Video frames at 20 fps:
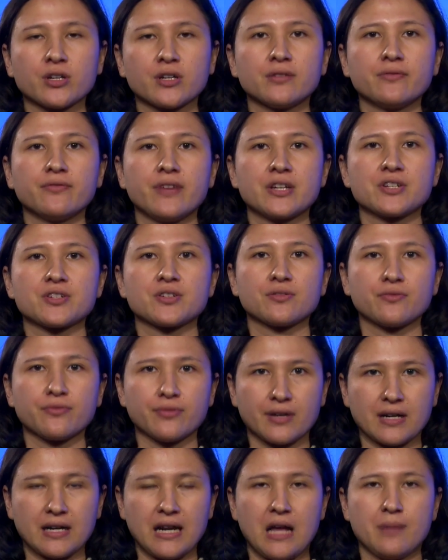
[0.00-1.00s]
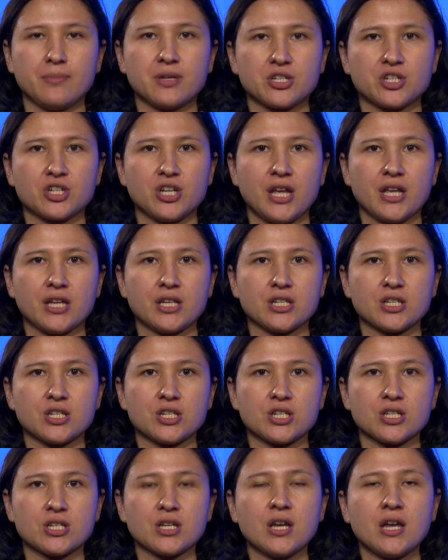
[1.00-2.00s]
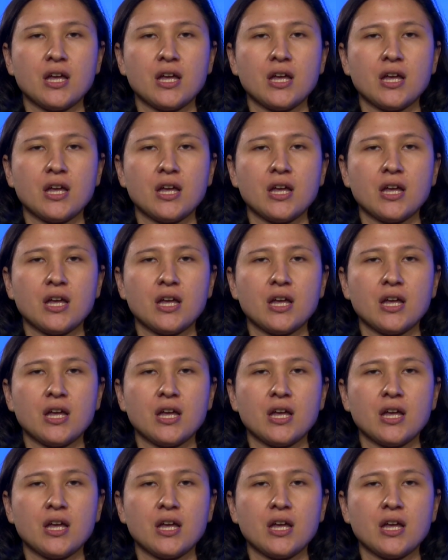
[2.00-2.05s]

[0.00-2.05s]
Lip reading: Convention for Climate Change,